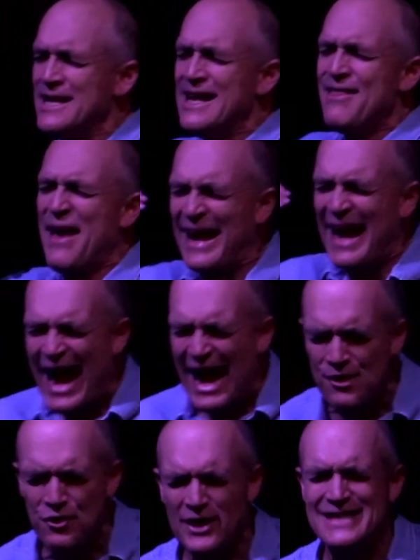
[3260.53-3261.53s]
that
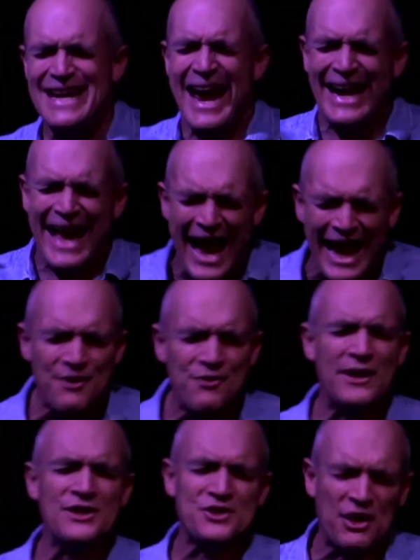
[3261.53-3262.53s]
hundreds and
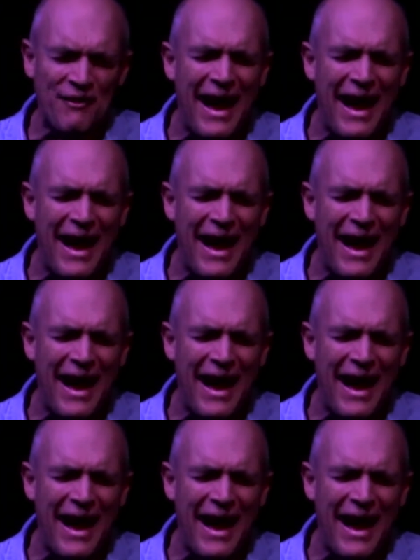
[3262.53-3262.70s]
hundreds of